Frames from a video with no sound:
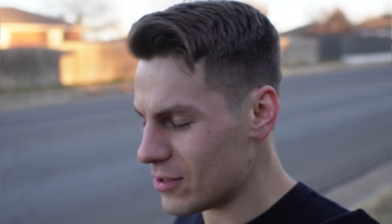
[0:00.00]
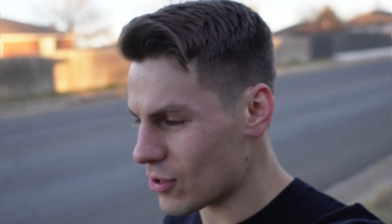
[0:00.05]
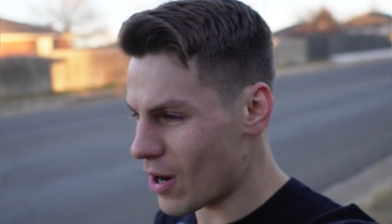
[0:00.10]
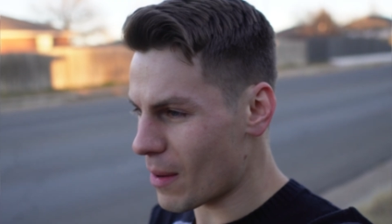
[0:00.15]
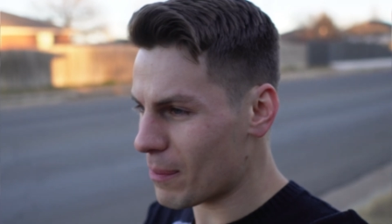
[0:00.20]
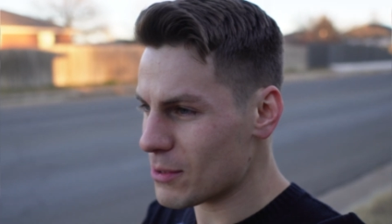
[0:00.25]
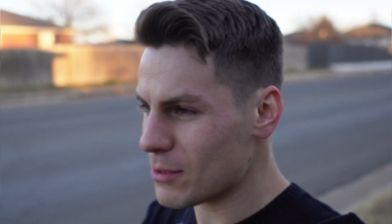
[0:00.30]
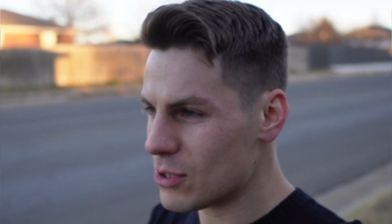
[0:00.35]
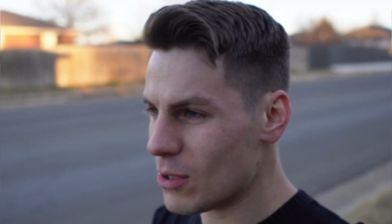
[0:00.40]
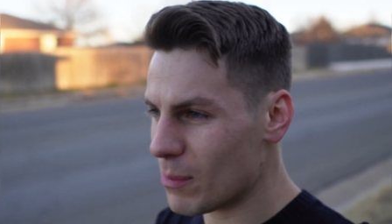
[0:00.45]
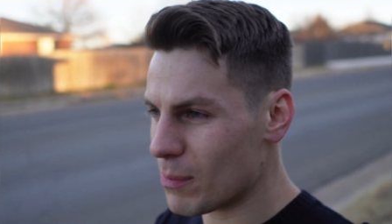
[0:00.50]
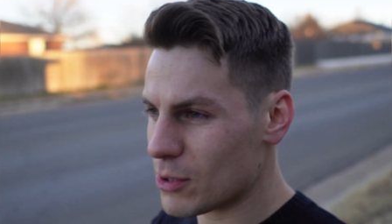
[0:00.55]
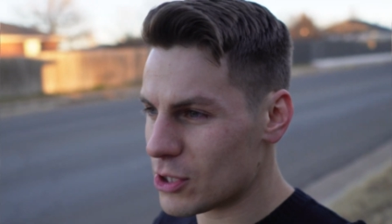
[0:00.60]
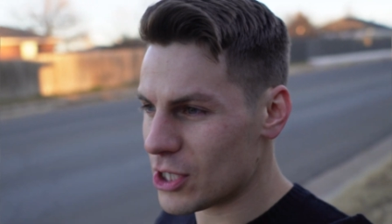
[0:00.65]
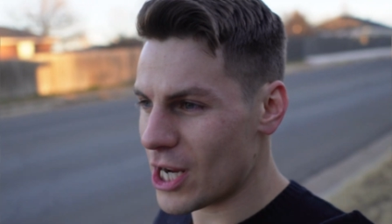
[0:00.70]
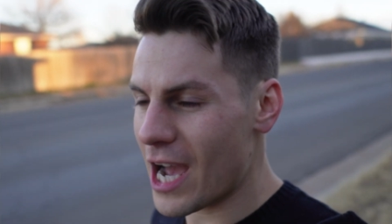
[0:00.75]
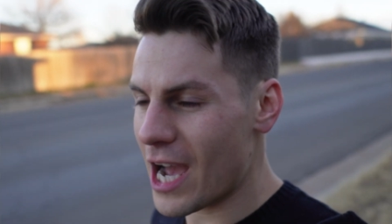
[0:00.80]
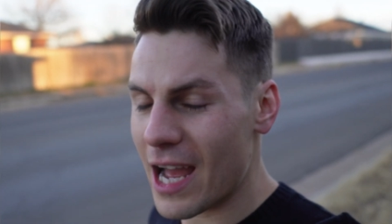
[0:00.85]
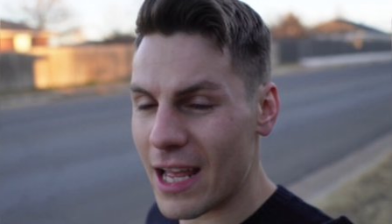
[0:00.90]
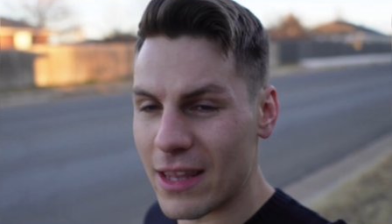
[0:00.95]
drop a super
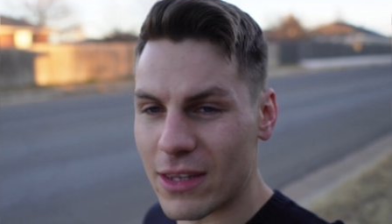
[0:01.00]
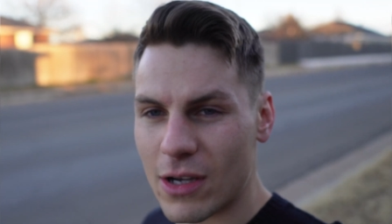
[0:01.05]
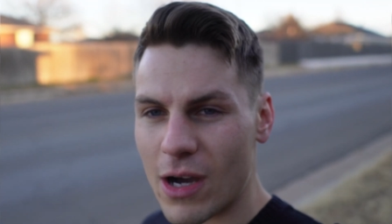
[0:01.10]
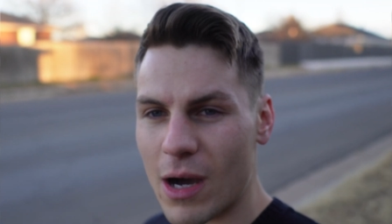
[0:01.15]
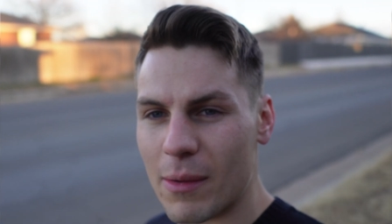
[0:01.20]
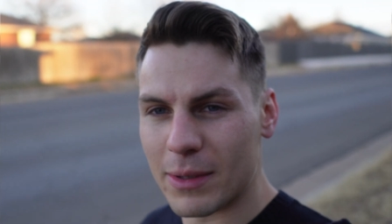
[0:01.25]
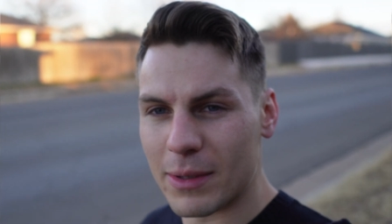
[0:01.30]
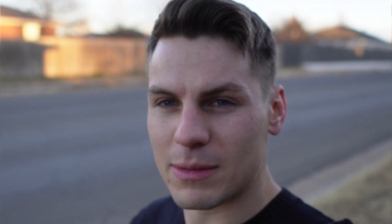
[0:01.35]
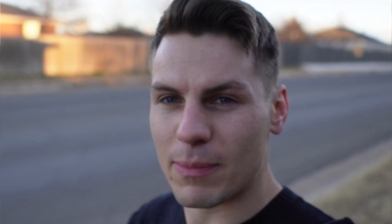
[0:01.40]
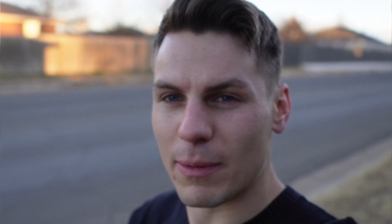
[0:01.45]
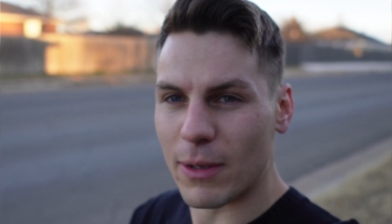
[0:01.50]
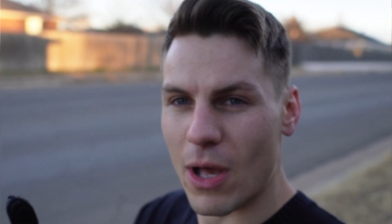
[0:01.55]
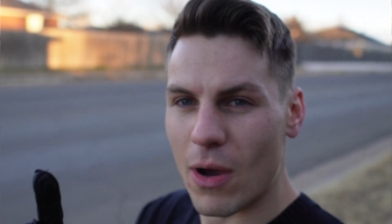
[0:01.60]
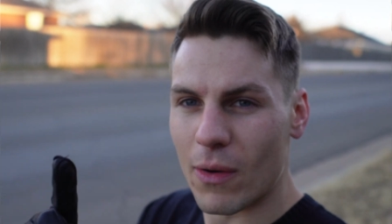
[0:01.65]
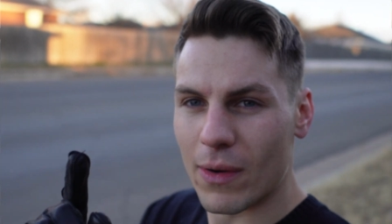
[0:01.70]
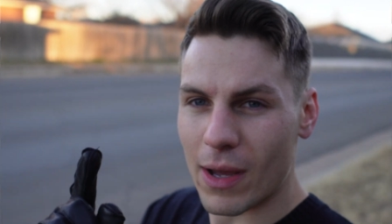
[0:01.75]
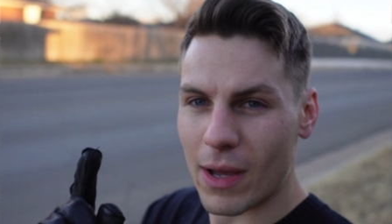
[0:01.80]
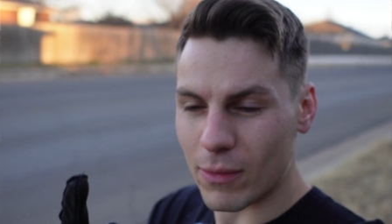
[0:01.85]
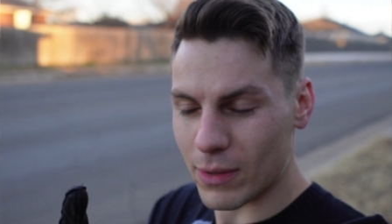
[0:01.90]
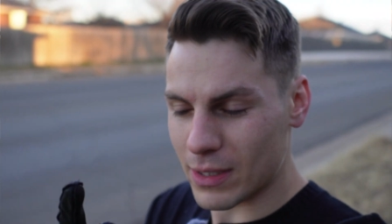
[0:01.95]
chat in the comments
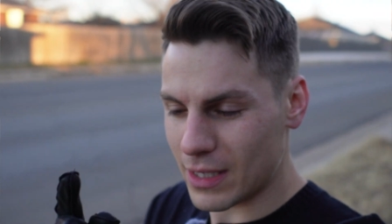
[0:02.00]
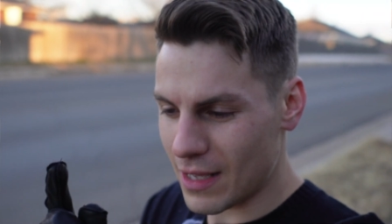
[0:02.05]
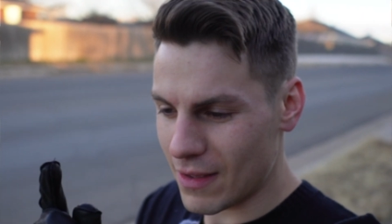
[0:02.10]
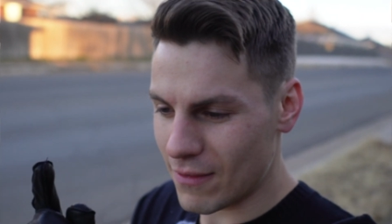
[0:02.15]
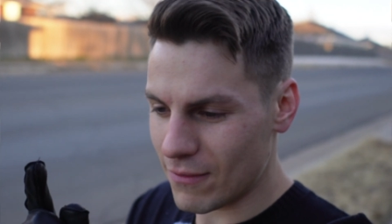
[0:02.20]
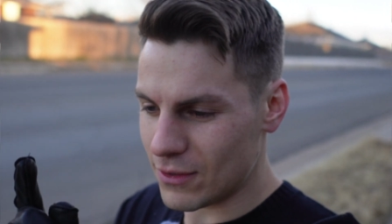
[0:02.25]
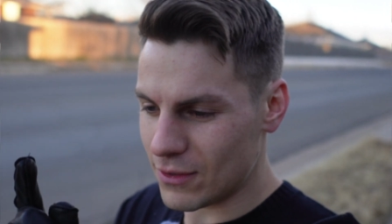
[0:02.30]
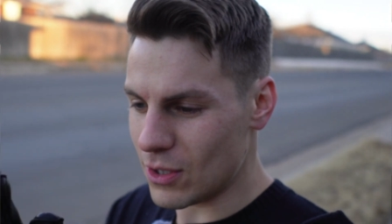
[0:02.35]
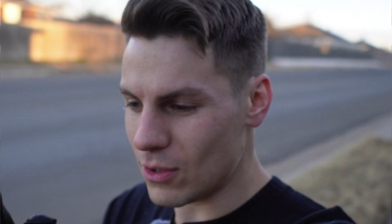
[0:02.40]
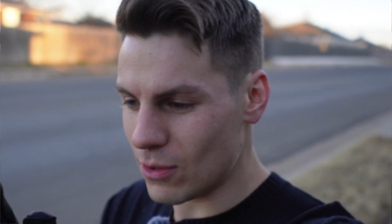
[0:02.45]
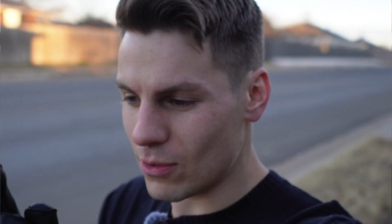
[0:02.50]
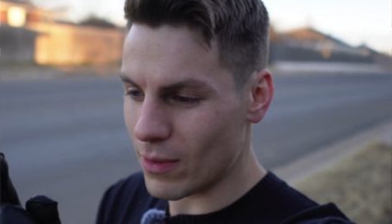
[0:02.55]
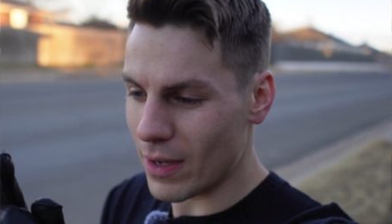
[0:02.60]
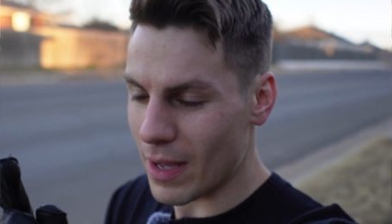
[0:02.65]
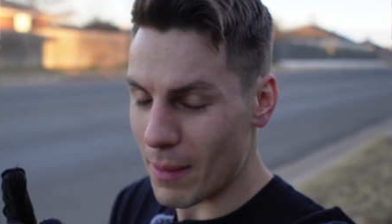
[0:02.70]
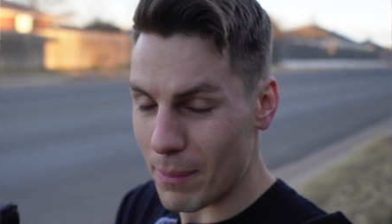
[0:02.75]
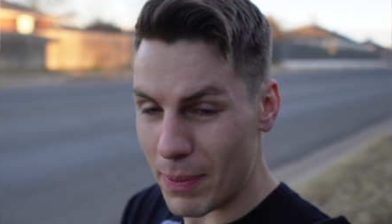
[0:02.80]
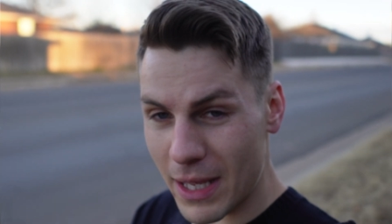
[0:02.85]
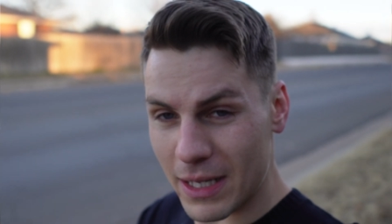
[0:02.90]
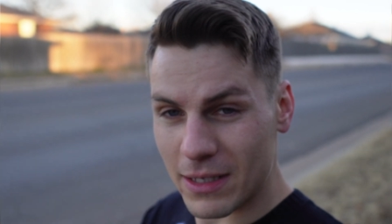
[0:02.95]
below and I'll give
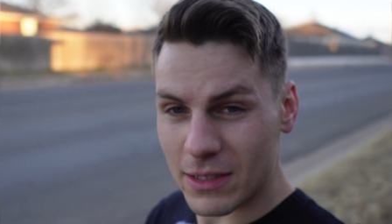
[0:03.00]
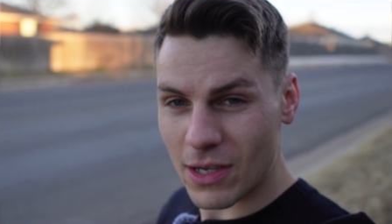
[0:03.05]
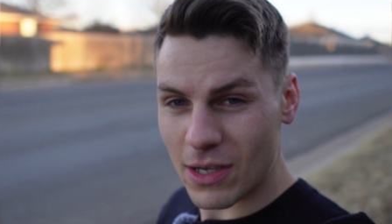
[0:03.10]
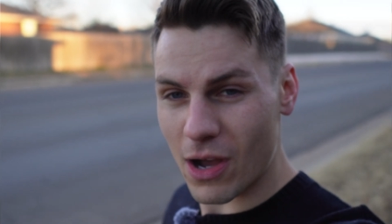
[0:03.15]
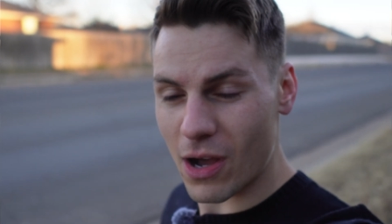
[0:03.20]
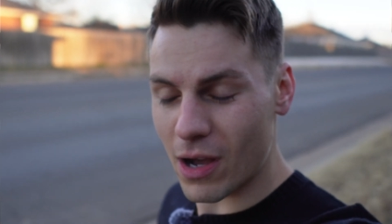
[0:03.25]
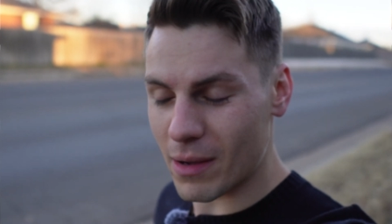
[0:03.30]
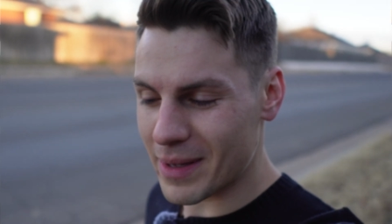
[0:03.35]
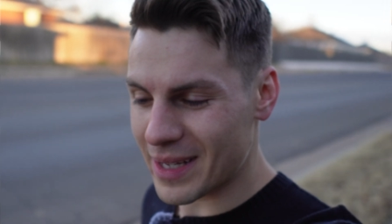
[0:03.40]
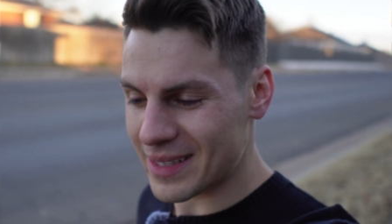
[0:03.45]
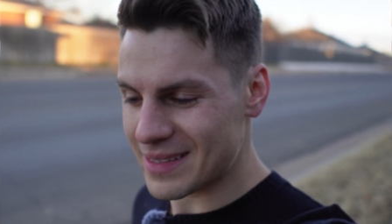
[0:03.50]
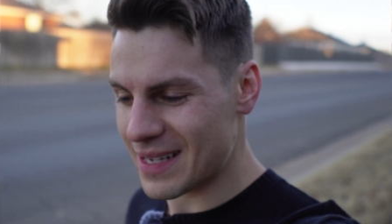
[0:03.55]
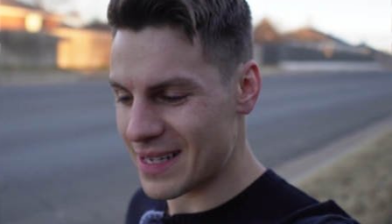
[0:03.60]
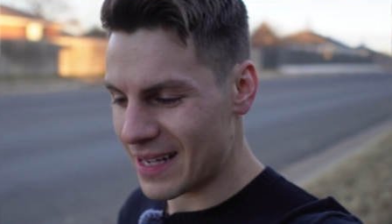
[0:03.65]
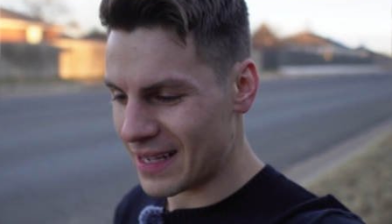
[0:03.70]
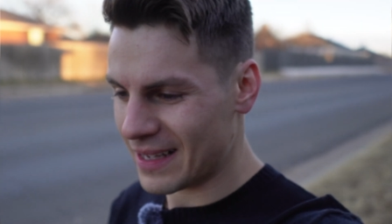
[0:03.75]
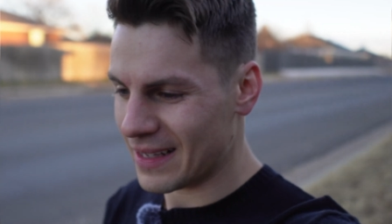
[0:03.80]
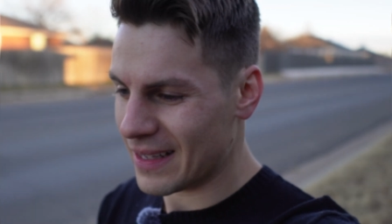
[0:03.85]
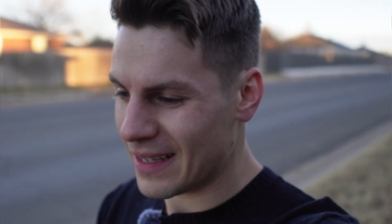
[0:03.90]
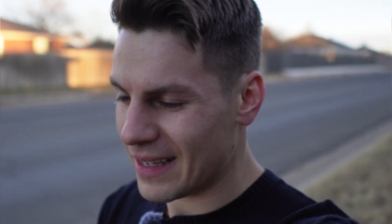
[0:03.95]
you a pinned comment.